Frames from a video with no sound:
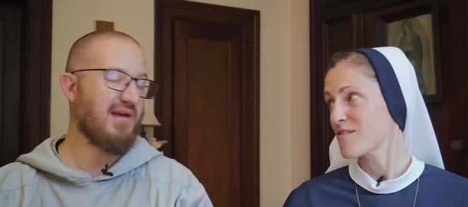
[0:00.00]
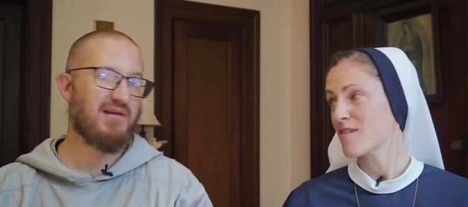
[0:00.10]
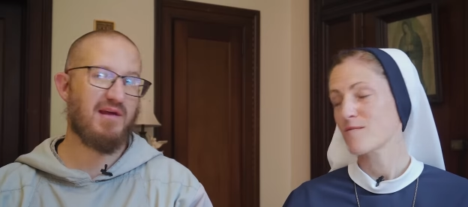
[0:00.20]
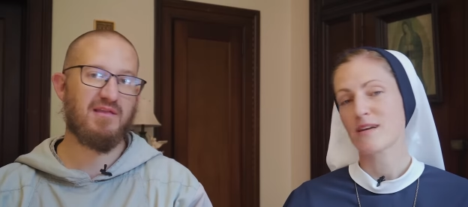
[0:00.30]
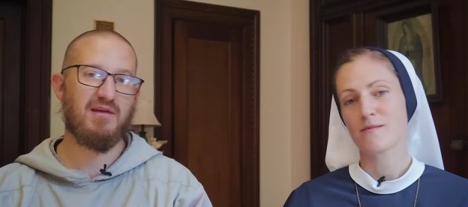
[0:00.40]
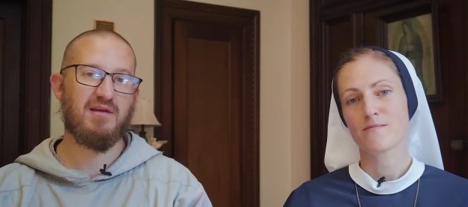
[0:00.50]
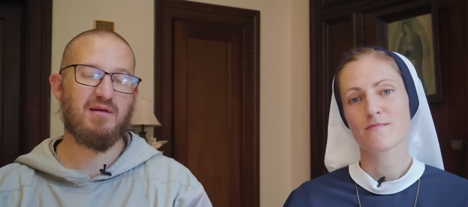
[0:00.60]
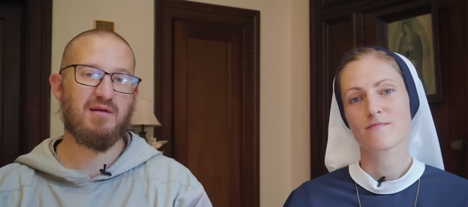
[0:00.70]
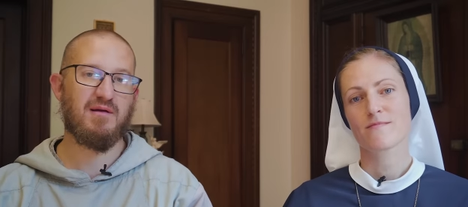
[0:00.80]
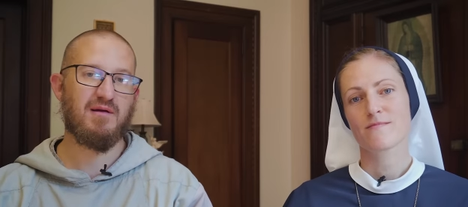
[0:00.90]
Speaker 1: you for and having I me. think
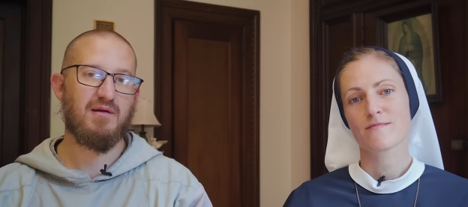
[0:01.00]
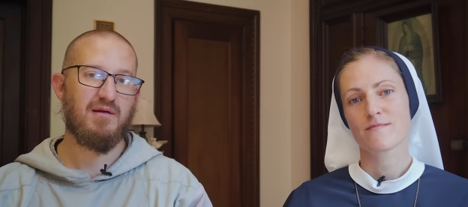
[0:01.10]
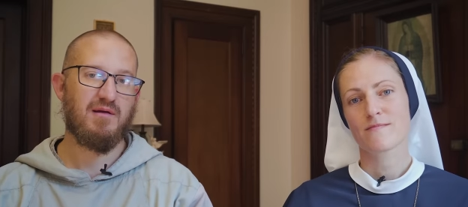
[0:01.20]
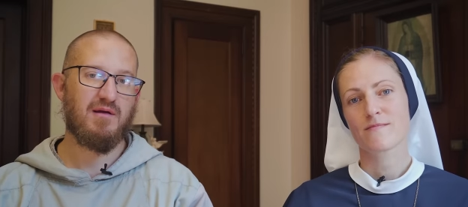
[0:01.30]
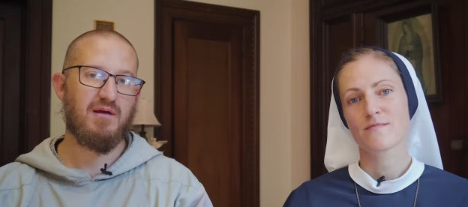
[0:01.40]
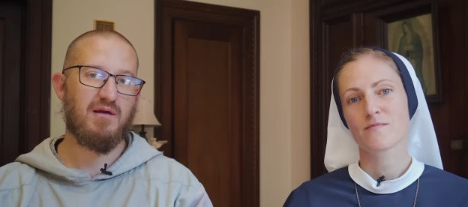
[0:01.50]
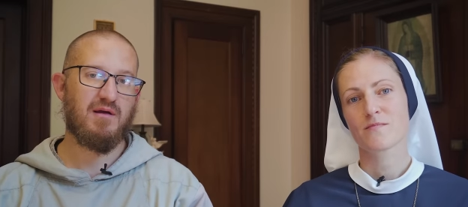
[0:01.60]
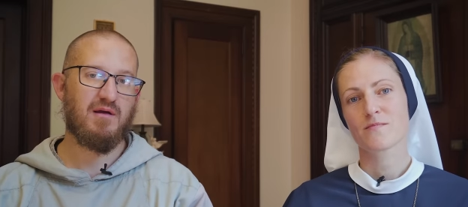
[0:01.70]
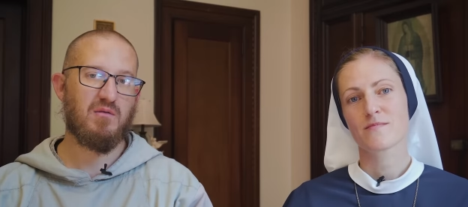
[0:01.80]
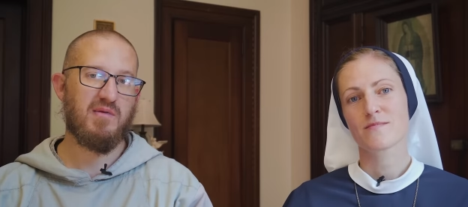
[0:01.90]
uh,
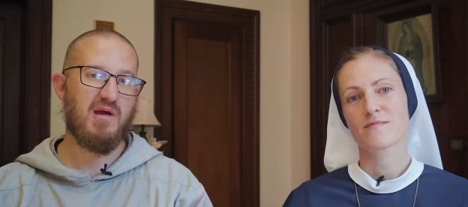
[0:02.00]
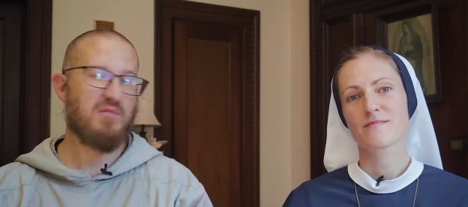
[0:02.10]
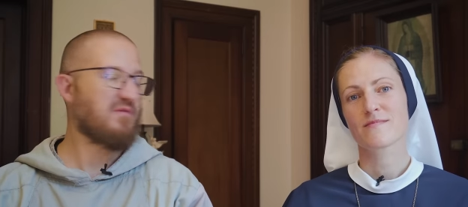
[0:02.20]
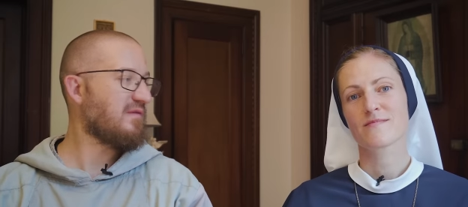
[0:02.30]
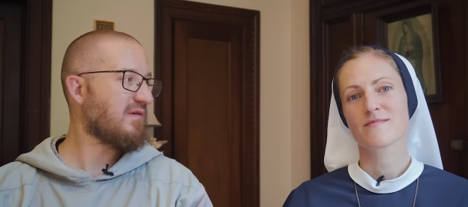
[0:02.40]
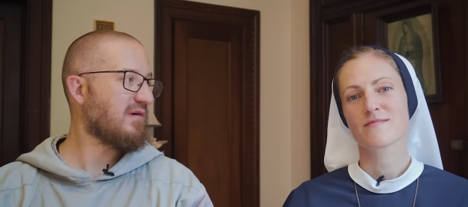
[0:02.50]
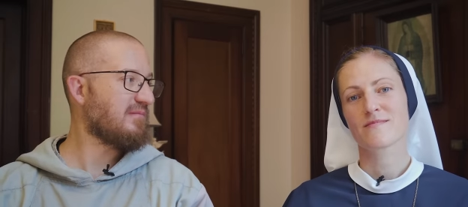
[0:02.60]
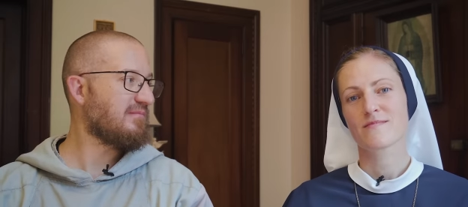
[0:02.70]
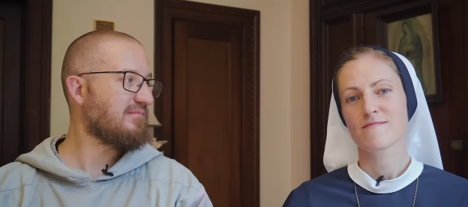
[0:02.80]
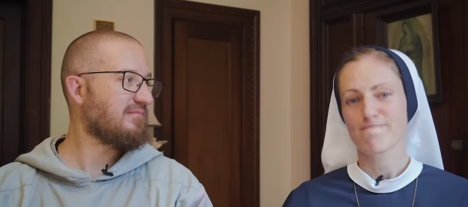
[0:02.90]
it'll be helpful for
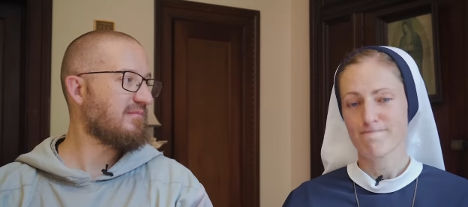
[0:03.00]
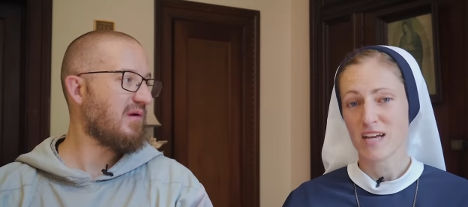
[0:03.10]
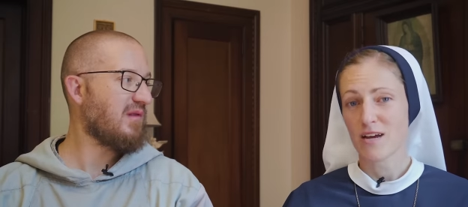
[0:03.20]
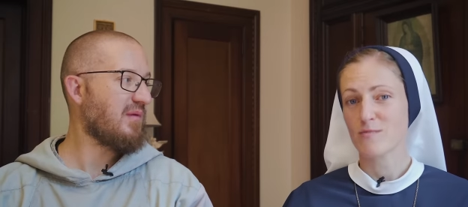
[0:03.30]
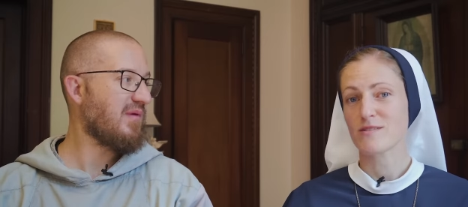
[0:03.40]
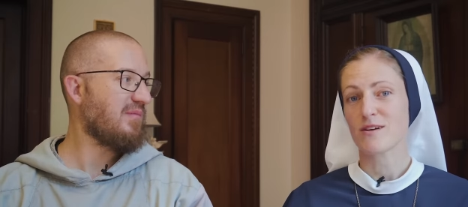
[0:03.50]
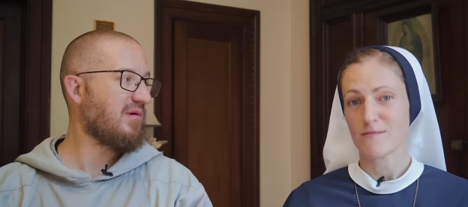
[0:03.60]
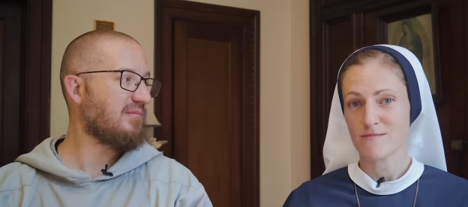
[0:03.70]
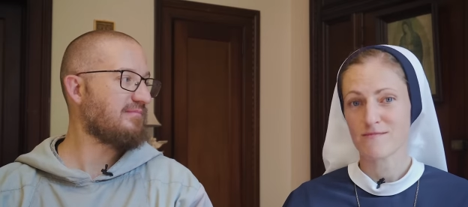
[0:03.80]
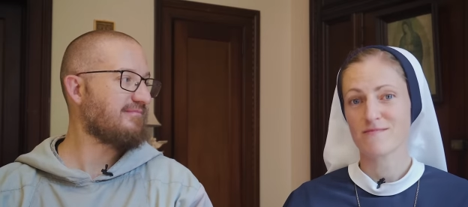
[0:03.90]
a lot of
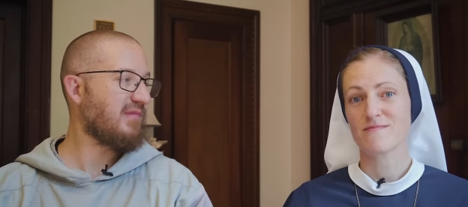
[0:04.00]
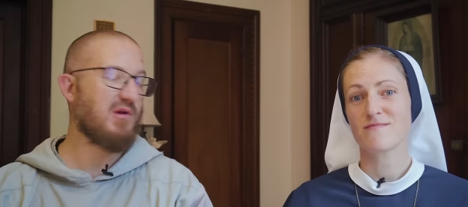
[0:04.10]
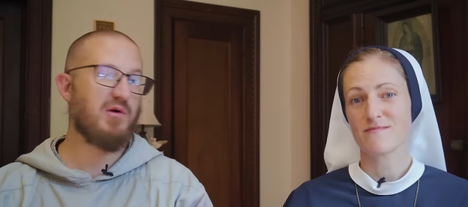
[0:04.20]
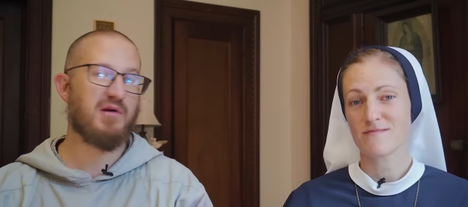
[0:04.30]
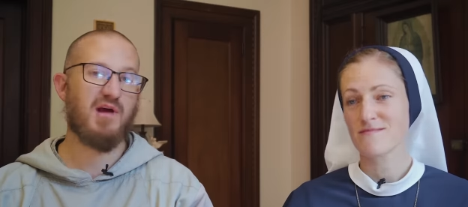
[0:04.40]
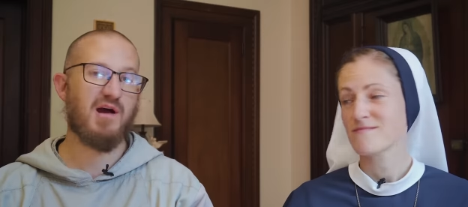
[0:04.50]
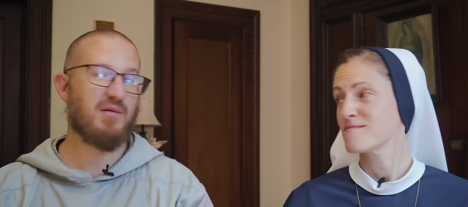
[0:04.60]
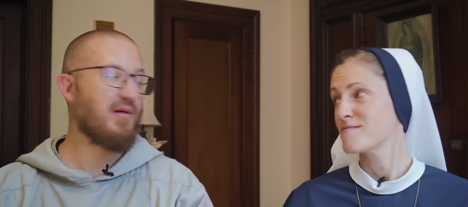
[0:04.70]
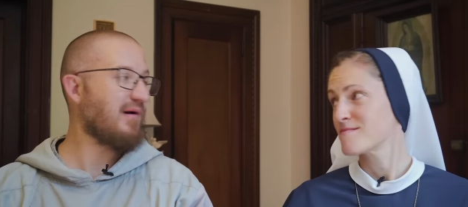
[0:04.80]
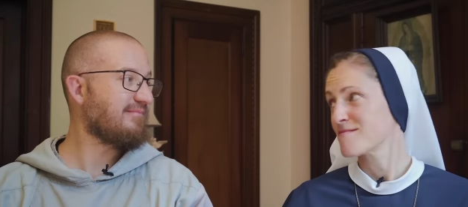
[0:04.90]
people. So. Mm-hmm. You know what you're
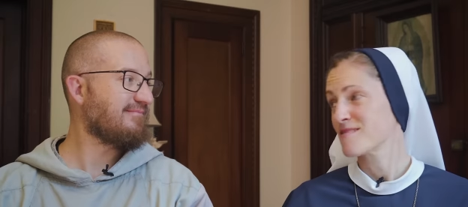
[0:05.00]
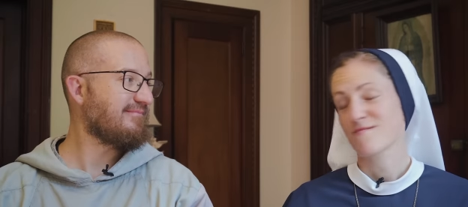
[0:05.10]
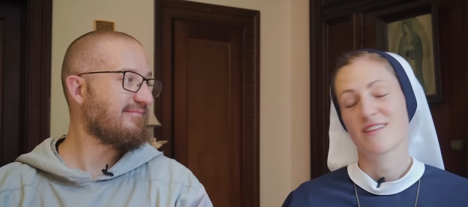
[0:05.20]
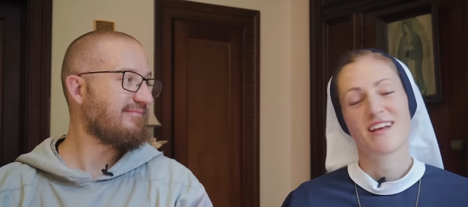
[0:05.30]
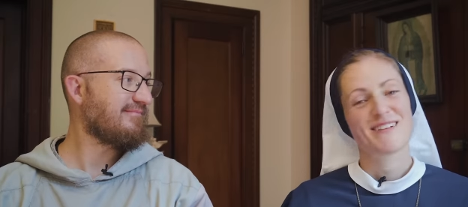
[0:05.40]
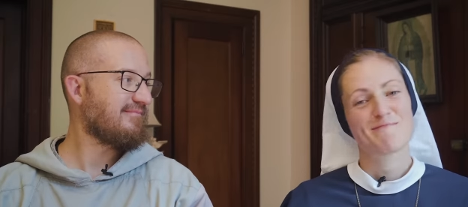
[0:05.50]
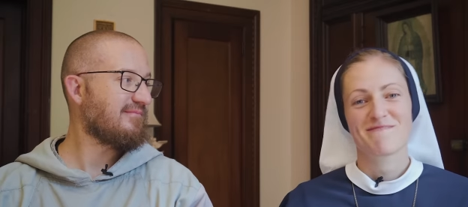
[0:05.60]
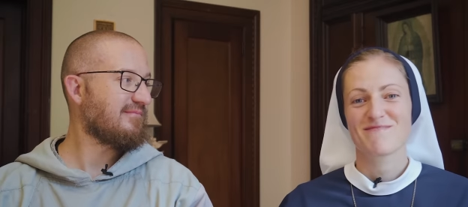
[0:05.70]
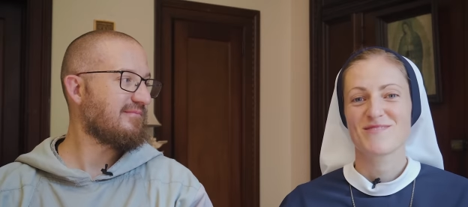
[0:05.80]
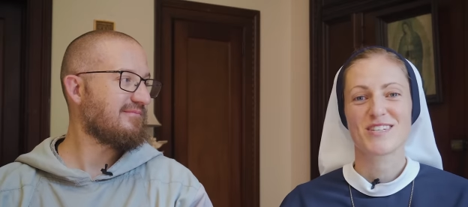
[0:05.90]
talking about.
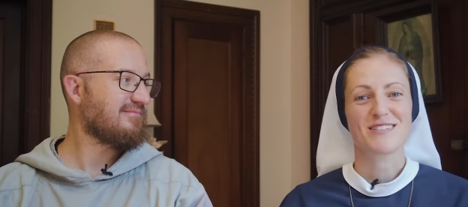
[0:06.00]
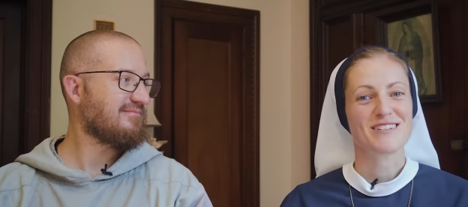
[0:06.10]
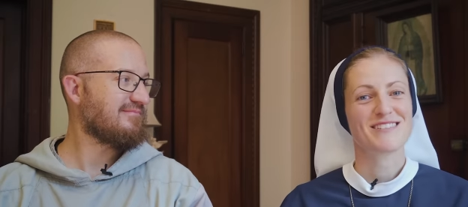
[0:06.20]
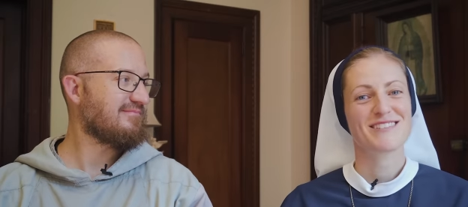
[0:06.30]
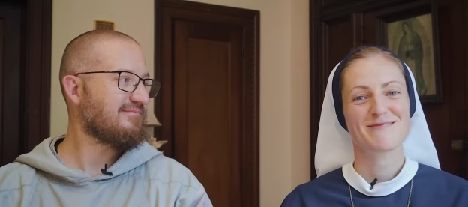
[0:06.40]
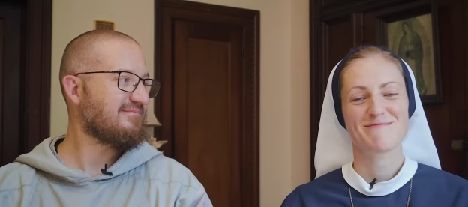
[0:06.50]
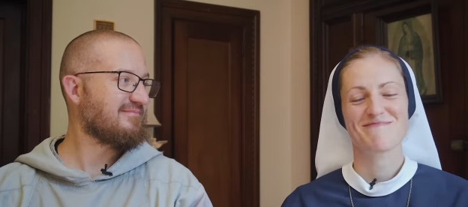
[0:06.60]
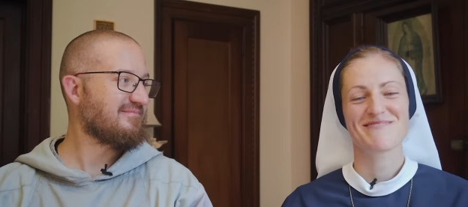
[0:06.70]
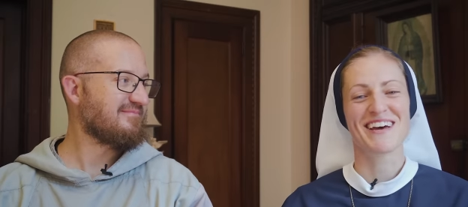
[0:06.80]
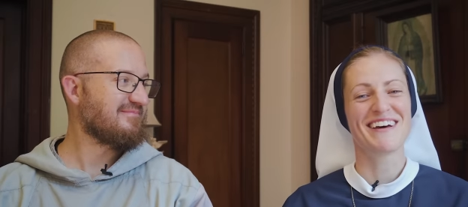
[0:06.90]
Speaker 2: Jesus.
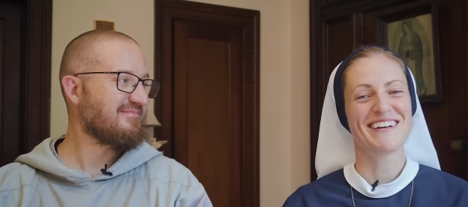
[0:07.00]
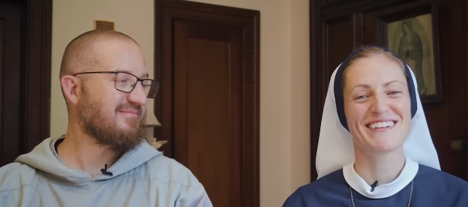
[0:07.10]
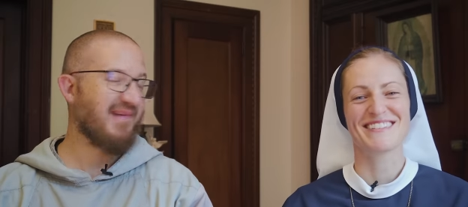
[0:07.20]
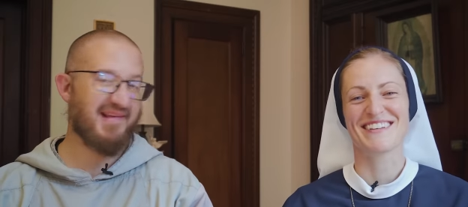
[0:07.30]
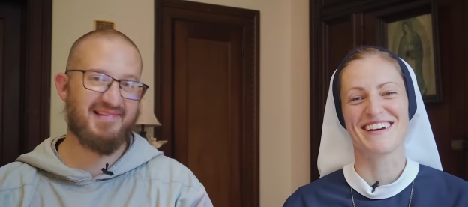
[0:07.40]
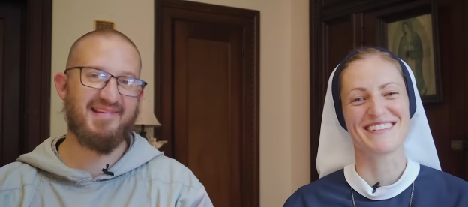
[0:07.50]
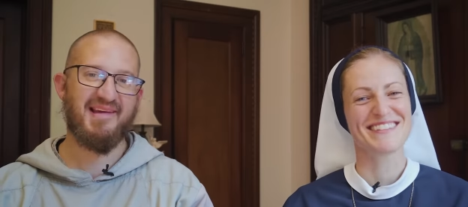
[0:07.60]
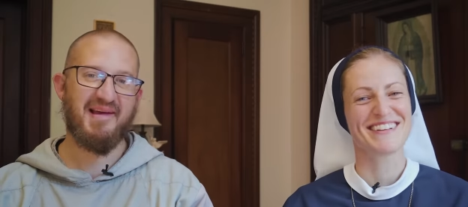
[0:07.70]
That's